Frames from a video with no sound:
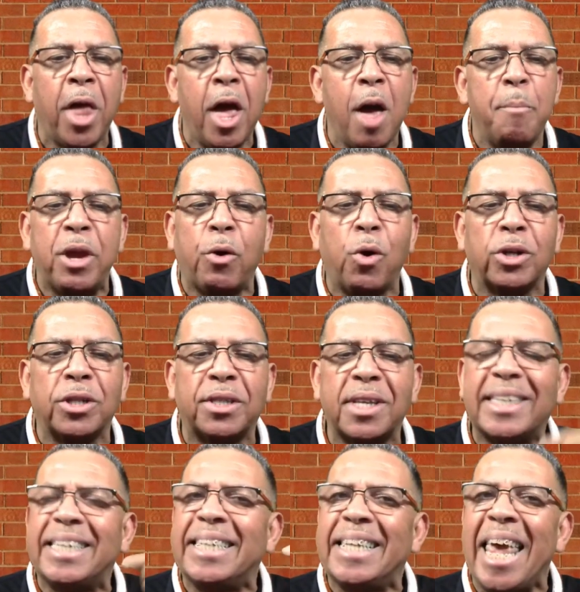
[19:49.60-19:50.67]
Because the
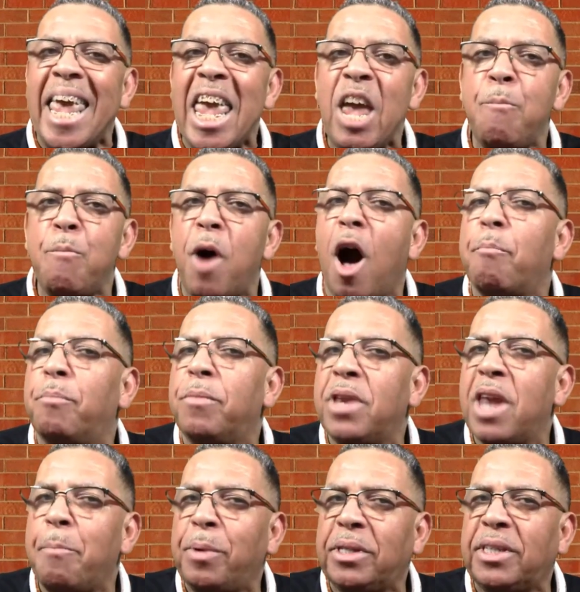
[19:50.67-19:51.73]
same
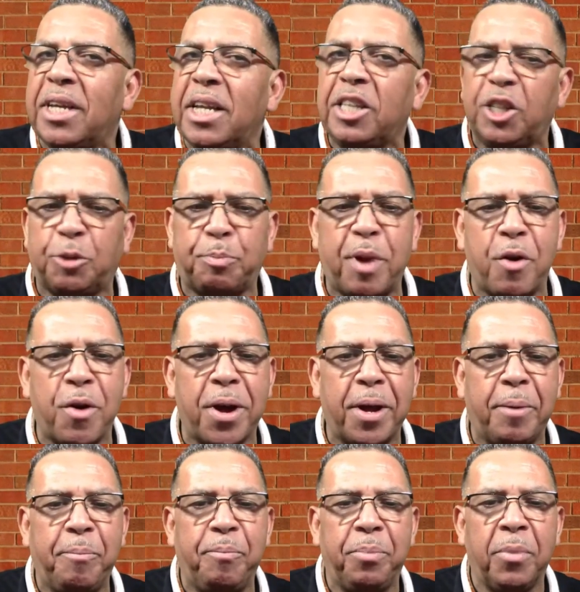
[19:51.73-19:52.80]
omnipotent spirit
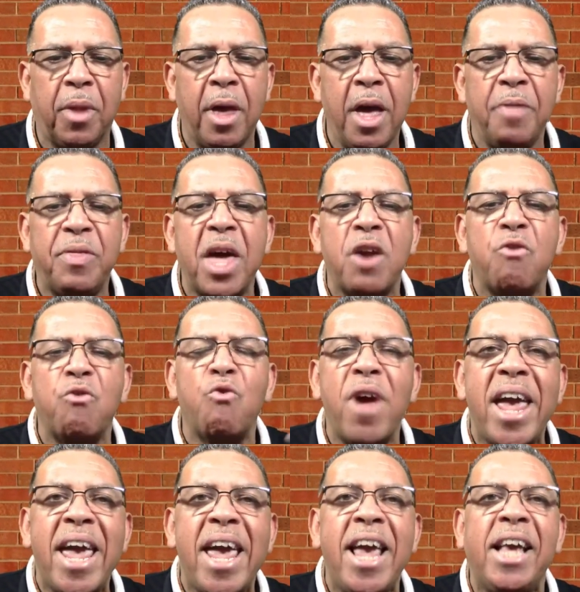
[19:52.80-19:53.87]
that
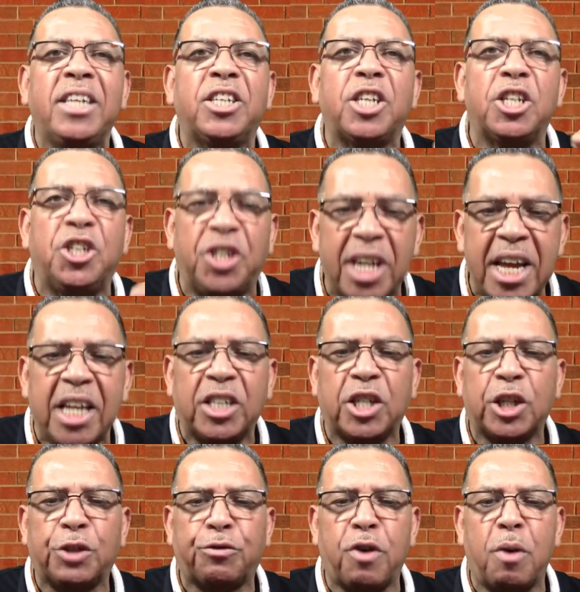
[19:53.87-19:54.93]
raised
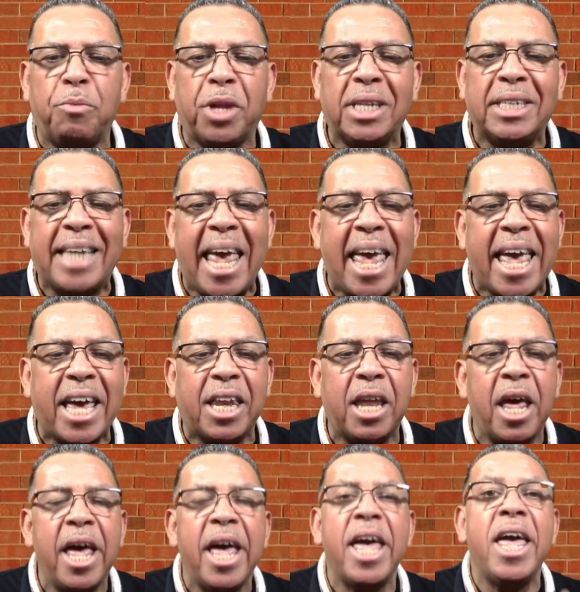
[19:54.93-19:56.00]
Jesus from the dead
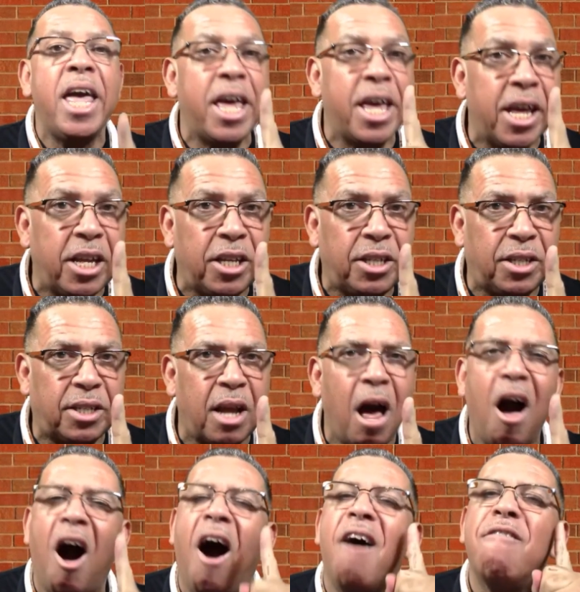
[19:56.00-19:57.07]
is
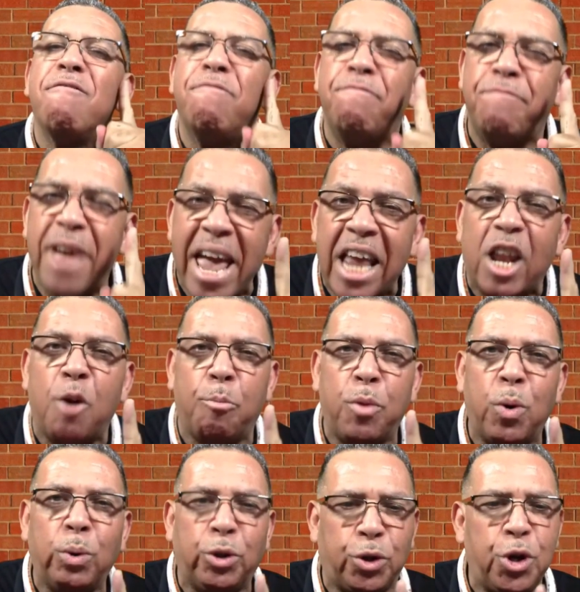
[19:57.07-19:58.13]

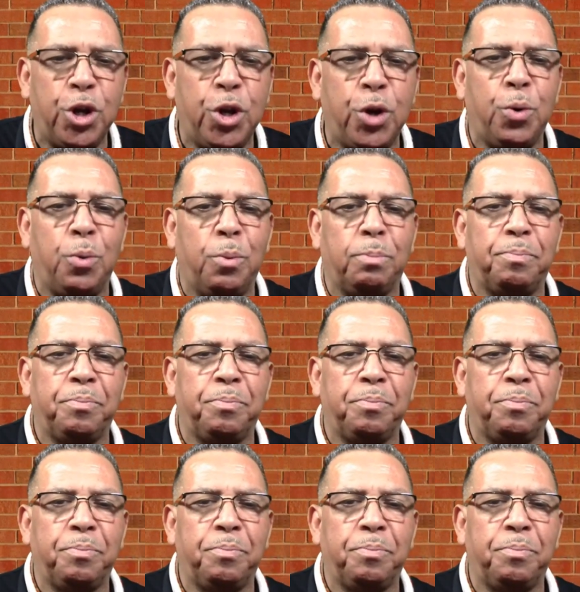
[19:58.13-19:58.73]
available to you.